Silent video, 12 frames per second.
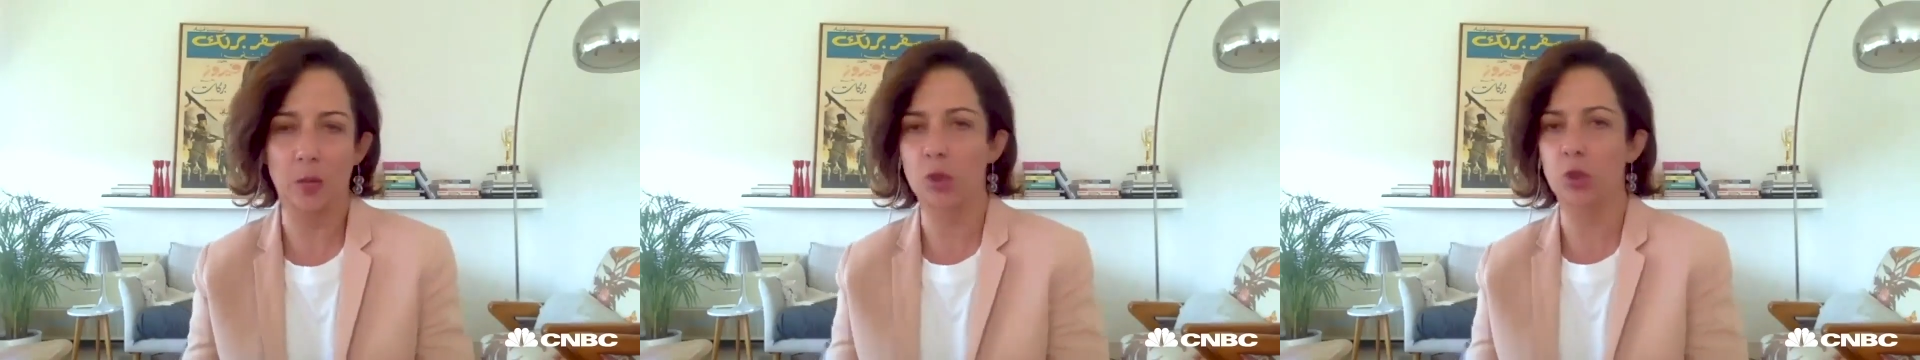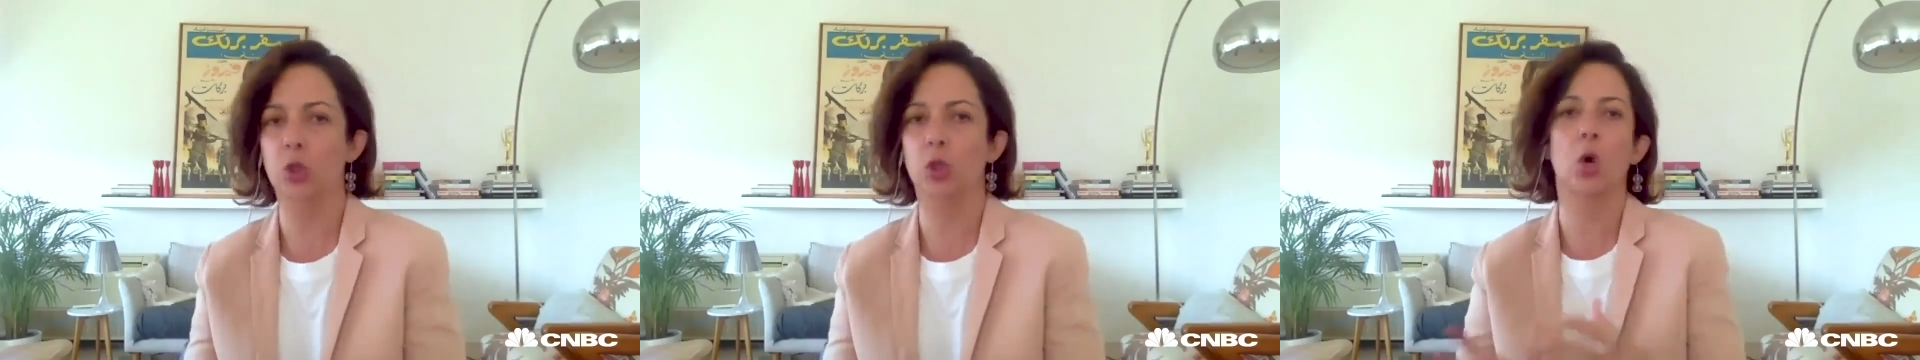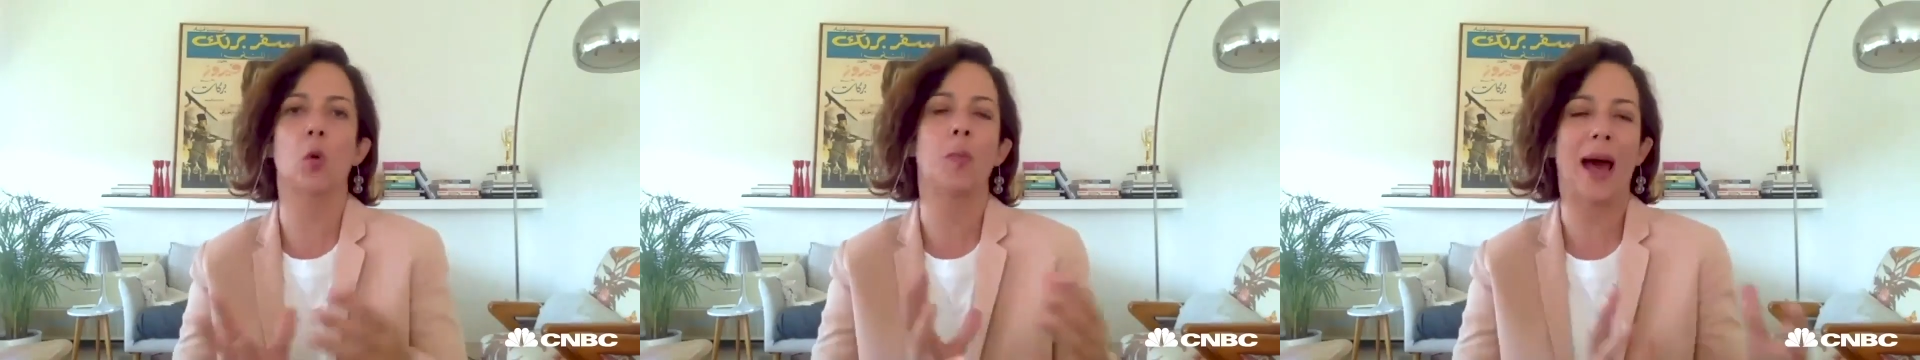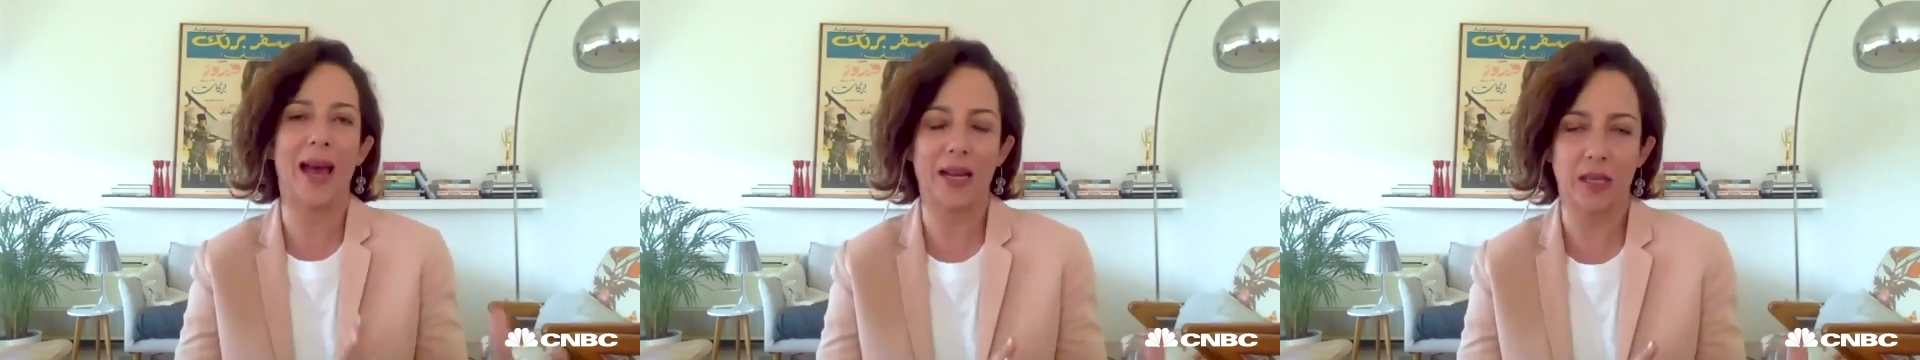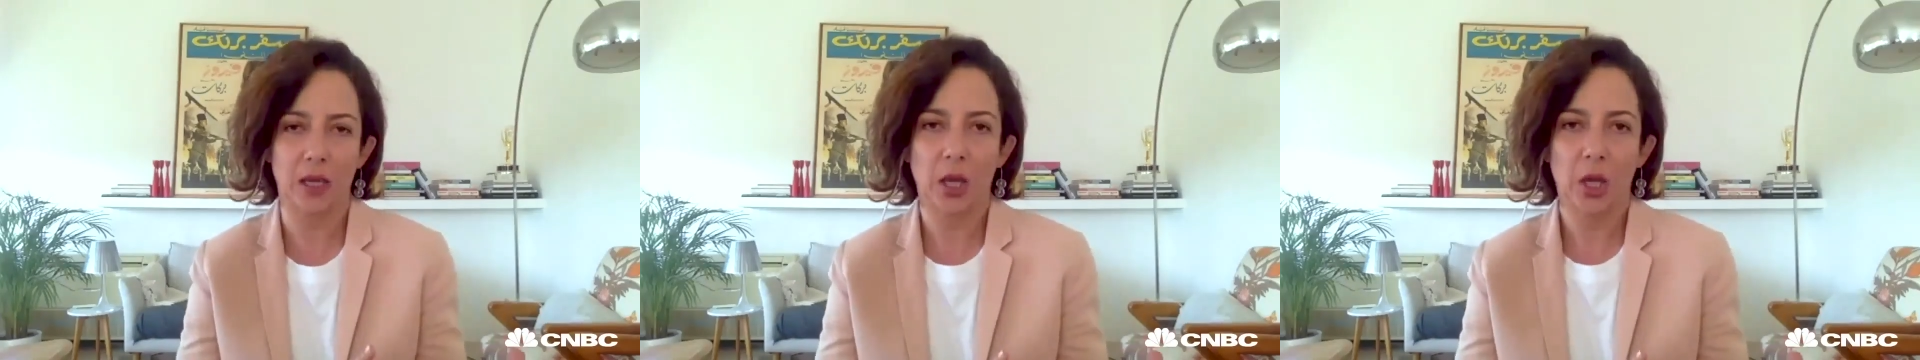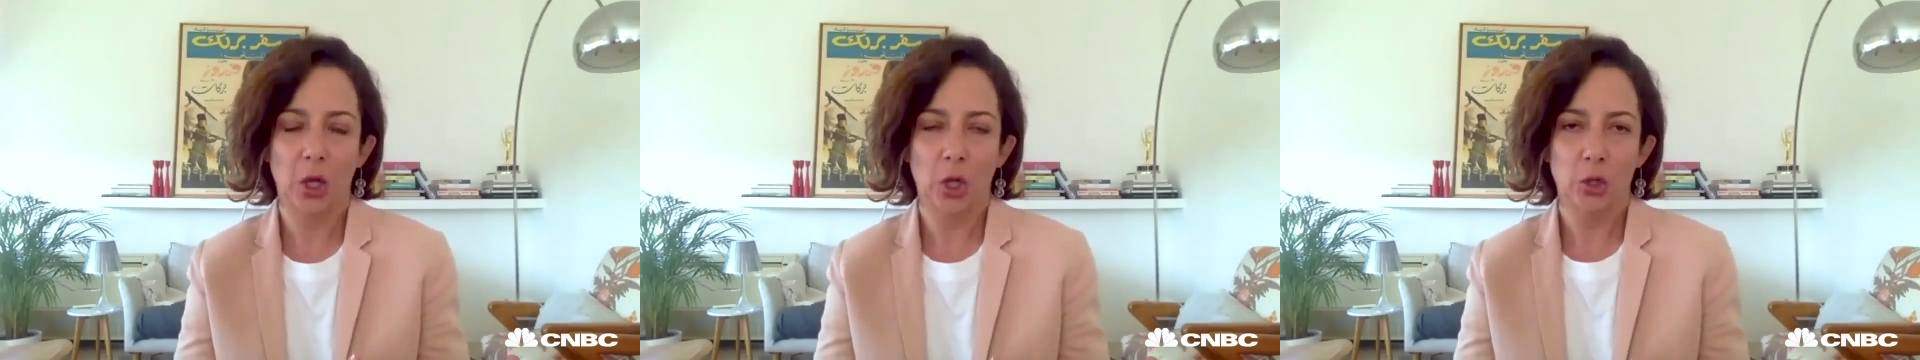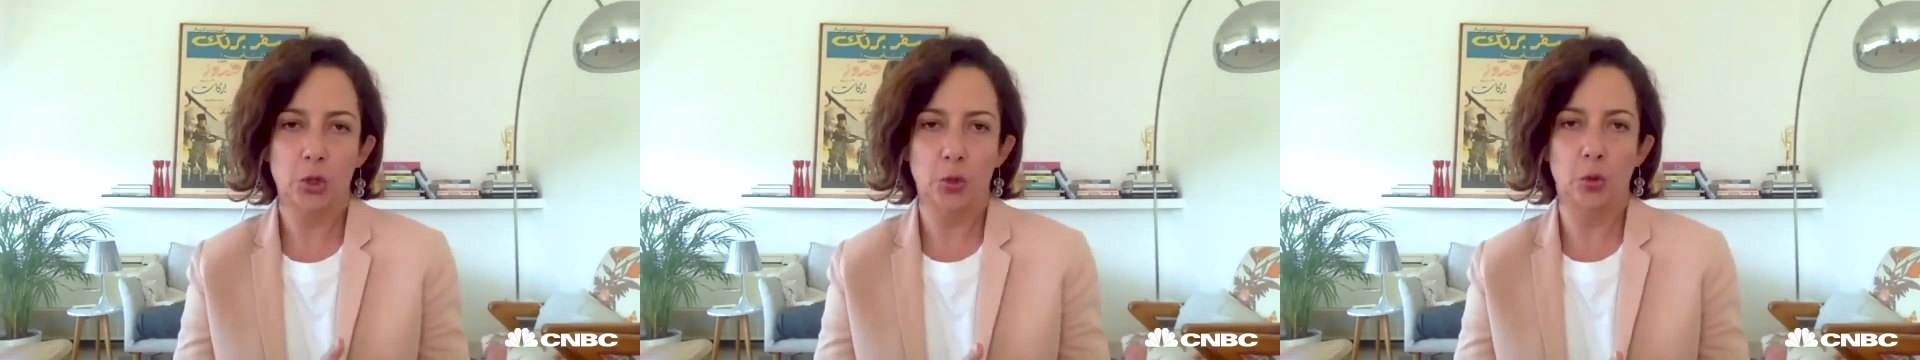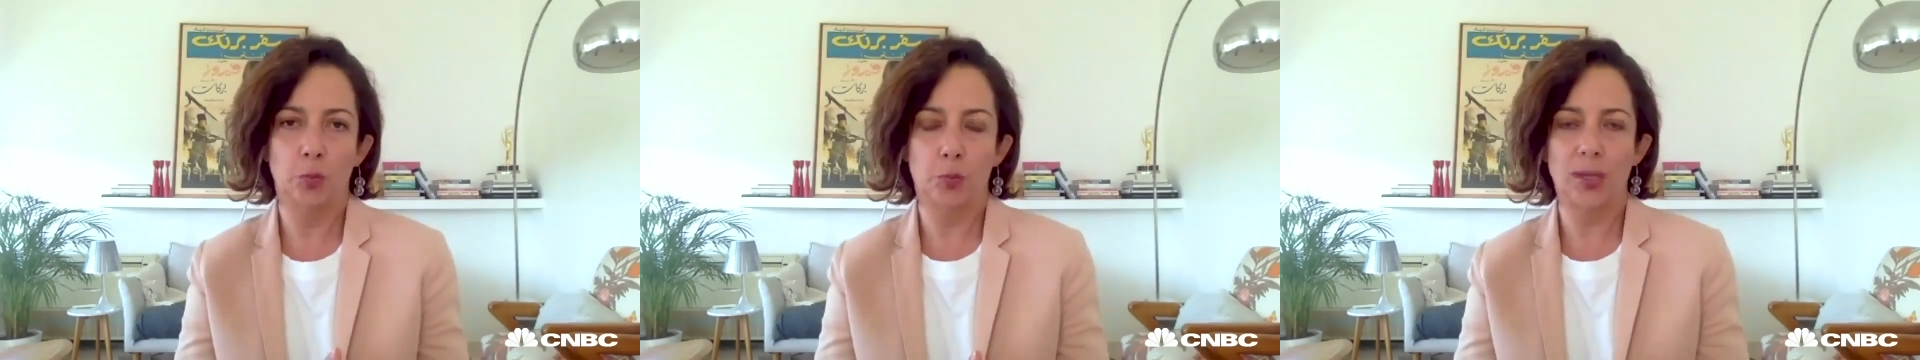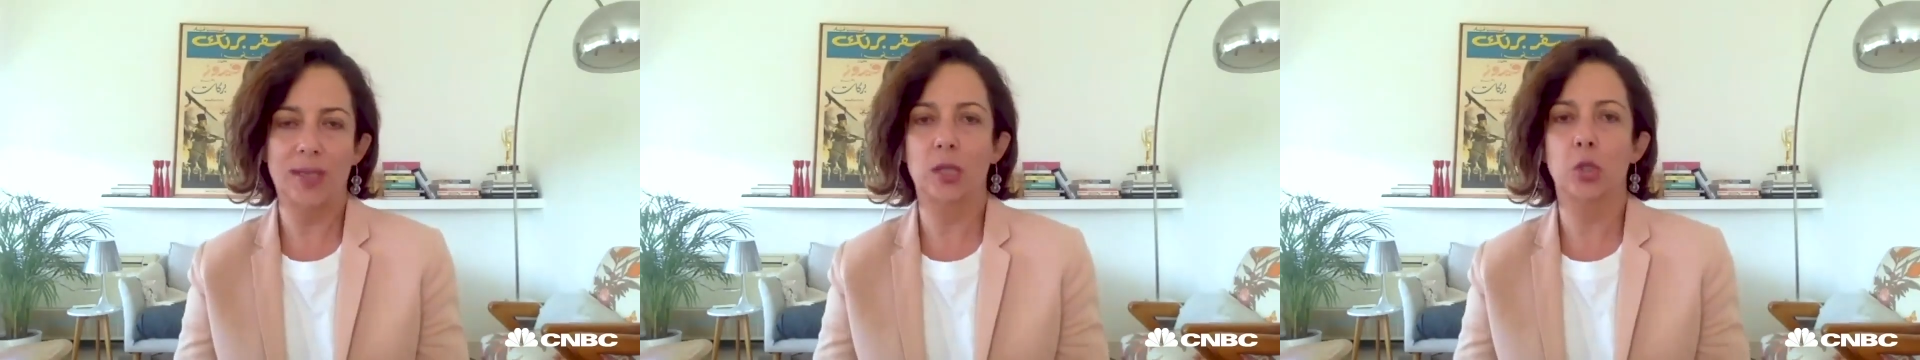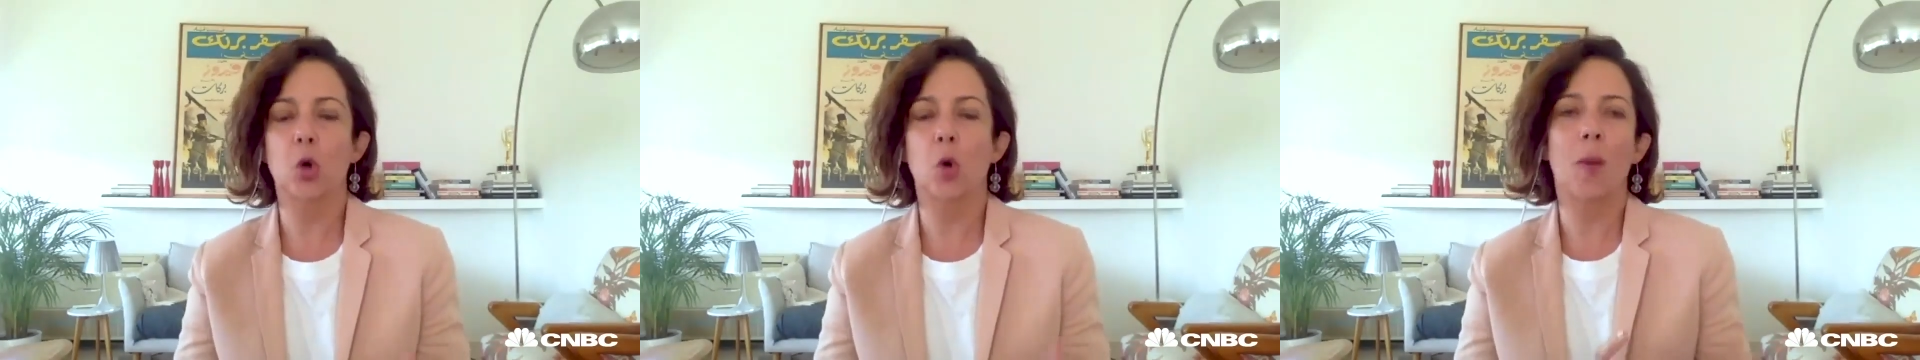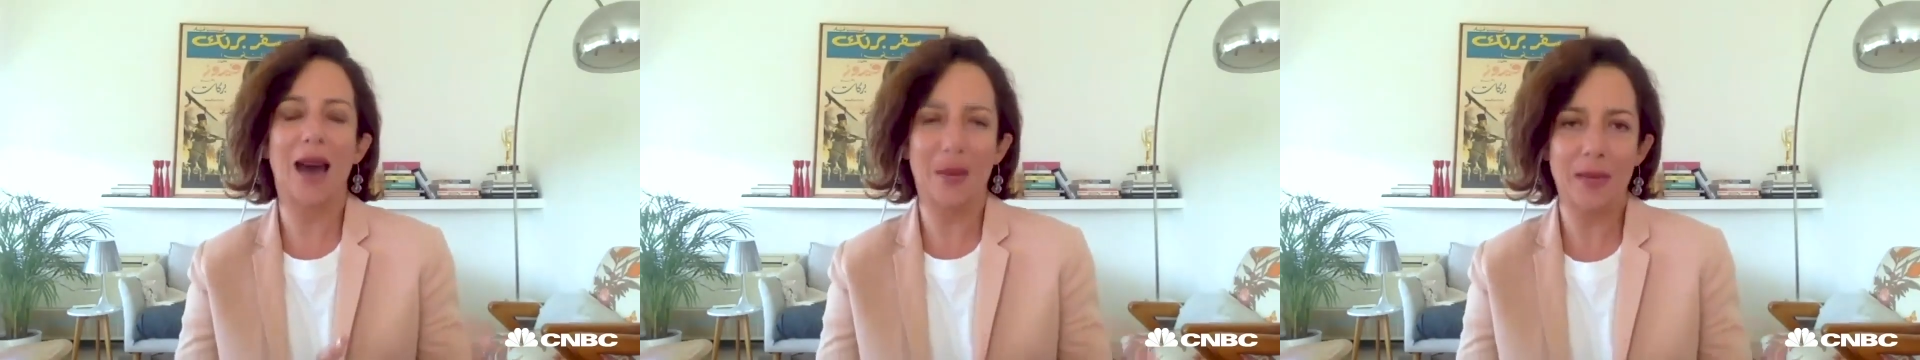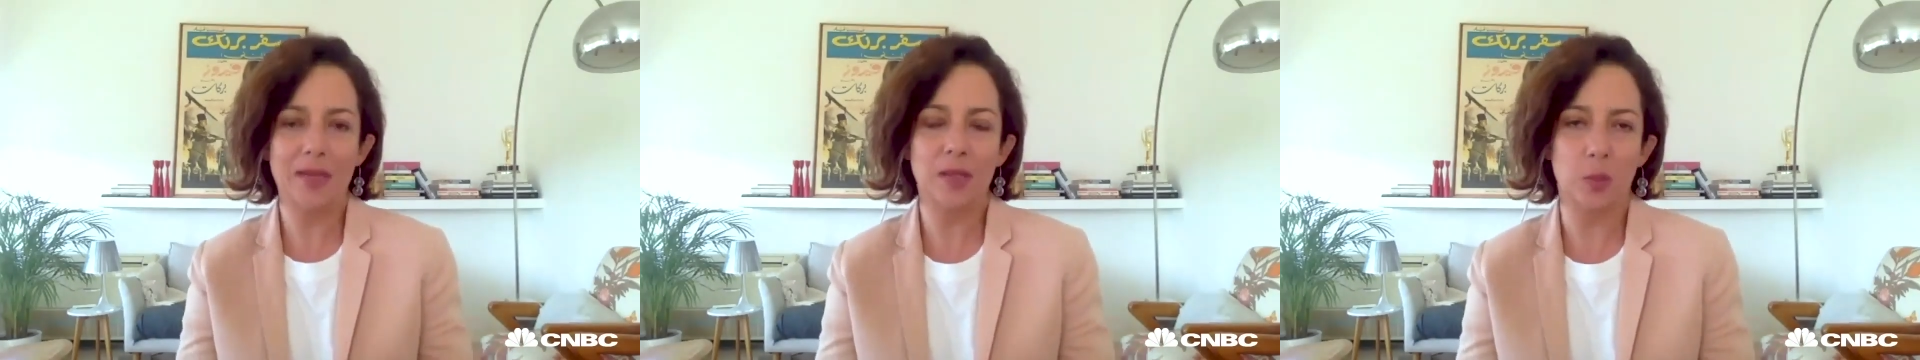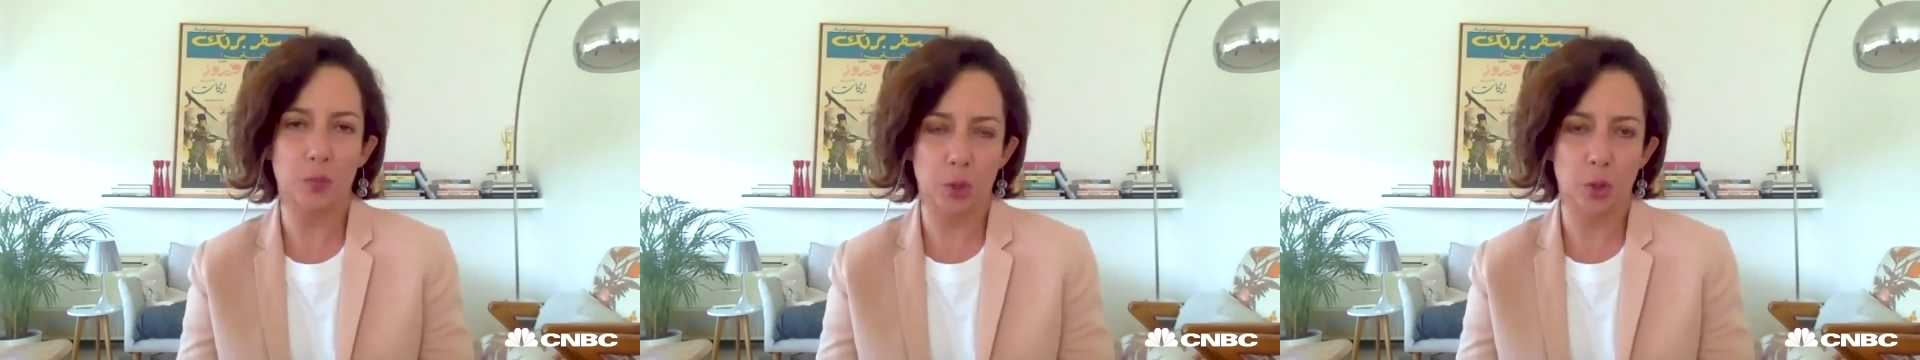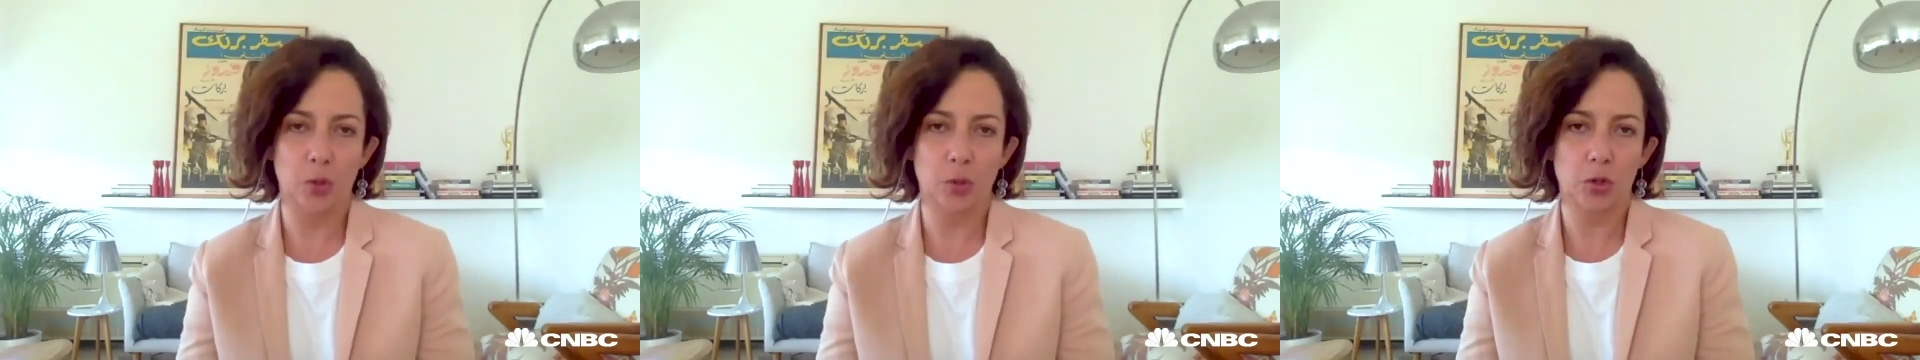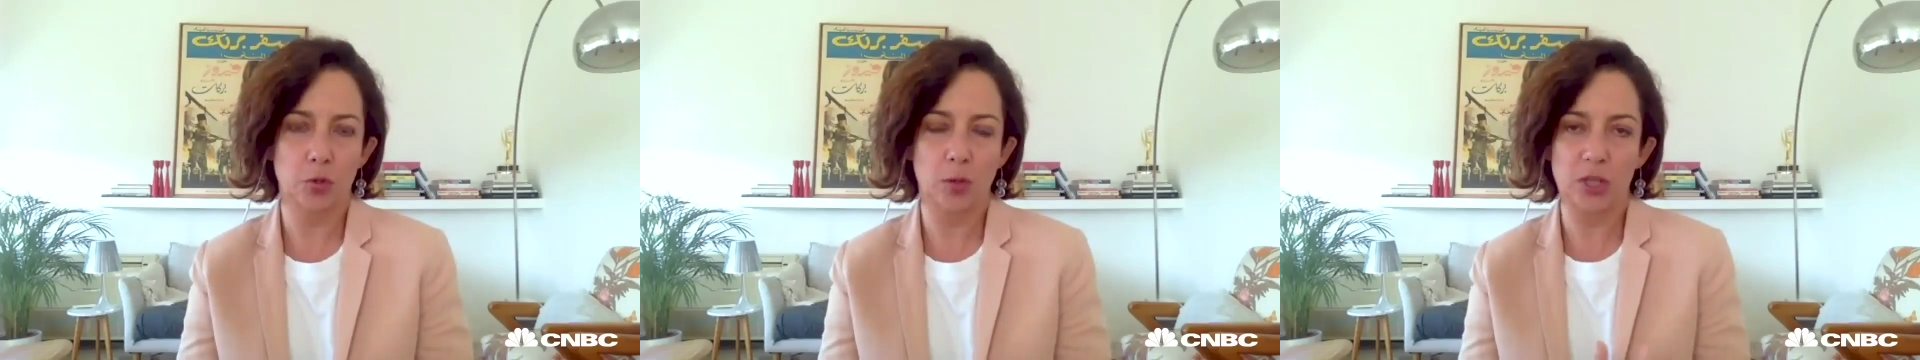They want to go back to President Obama's approach,